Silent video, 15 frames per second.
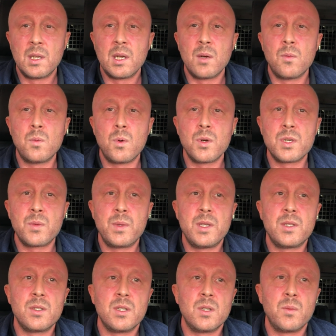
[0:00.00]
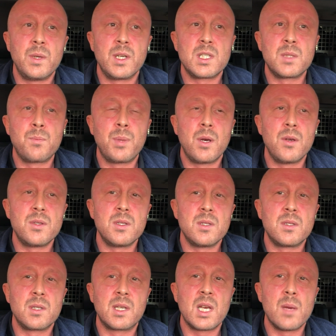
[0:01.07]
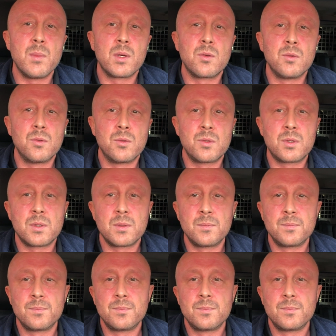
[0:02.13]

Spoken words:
And what do? We expose it to chemicals.